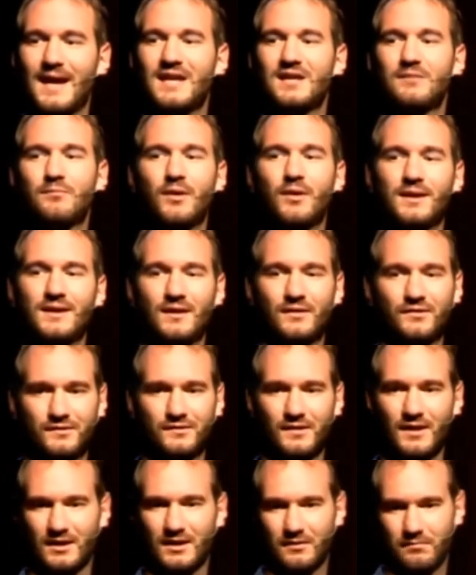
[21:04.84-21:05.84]
anybody else
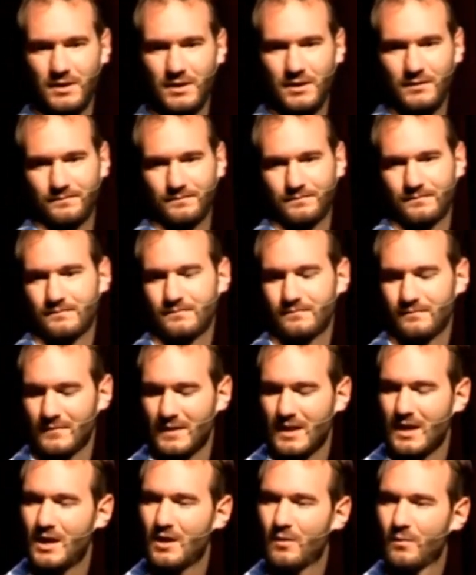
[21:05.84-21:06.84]
like me.
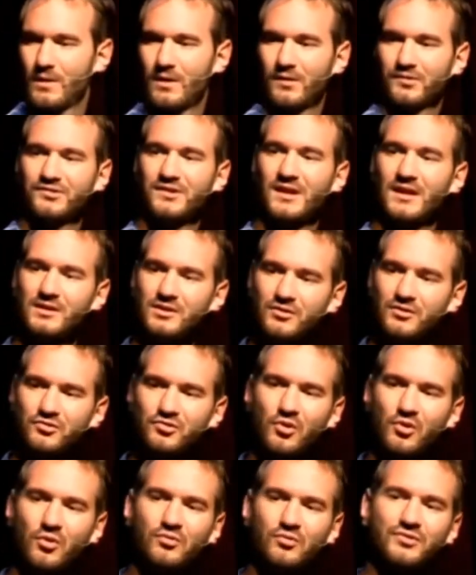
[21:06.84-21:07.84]
When I was 10 years
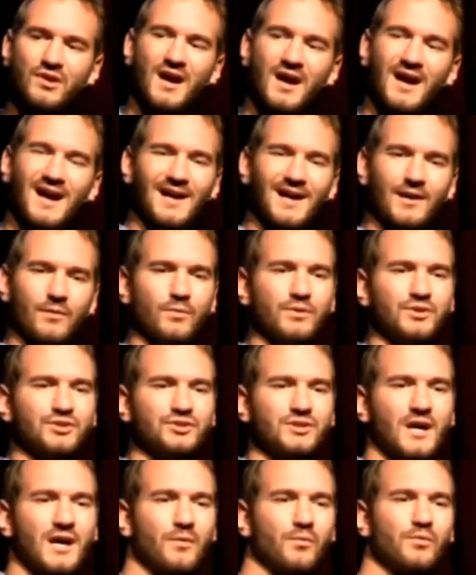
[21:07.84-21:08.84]
old, I
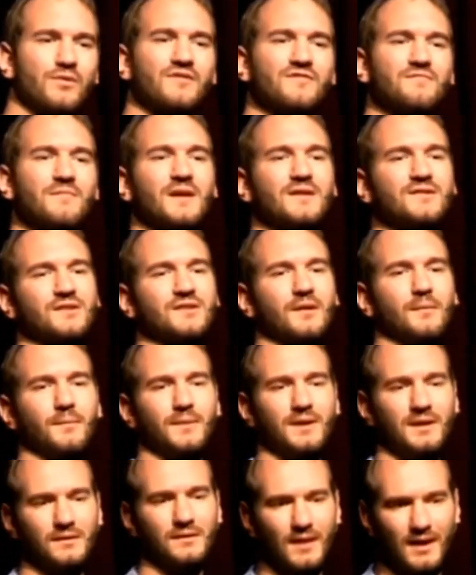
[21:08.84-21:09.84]
wish I would have met
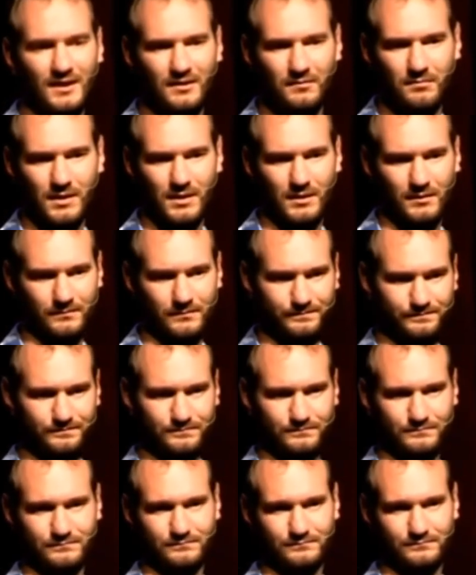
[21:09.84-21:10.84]
somebody like me.
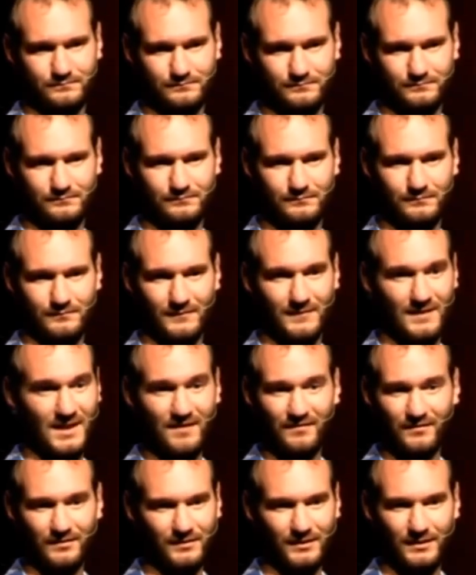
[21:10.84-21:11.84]

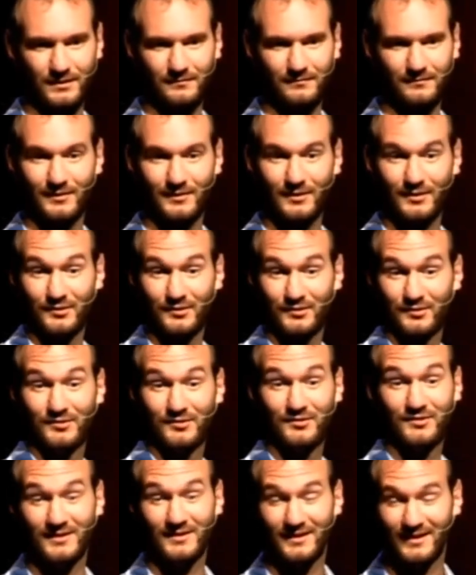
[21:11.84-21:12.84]
Never did.
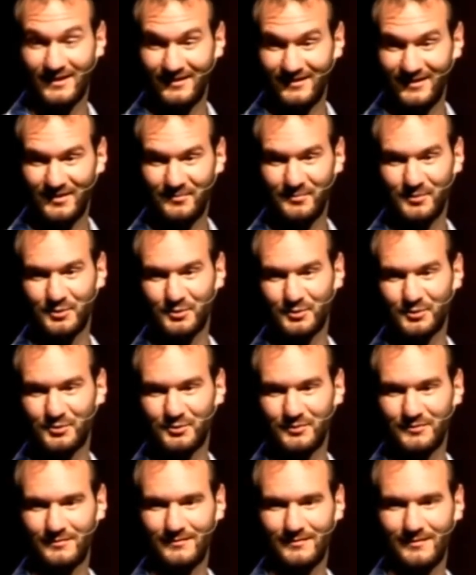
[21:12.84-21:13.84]
Didn't get that
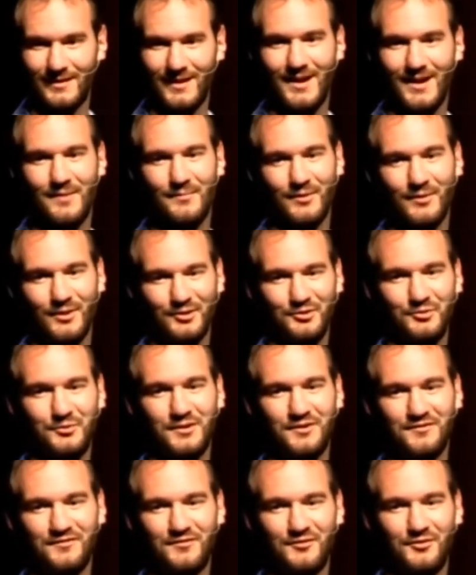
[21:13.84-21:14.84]
miracle. But at
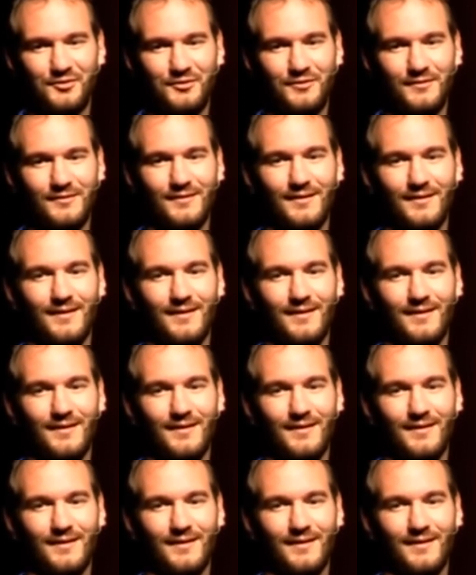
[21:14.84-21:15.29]
24,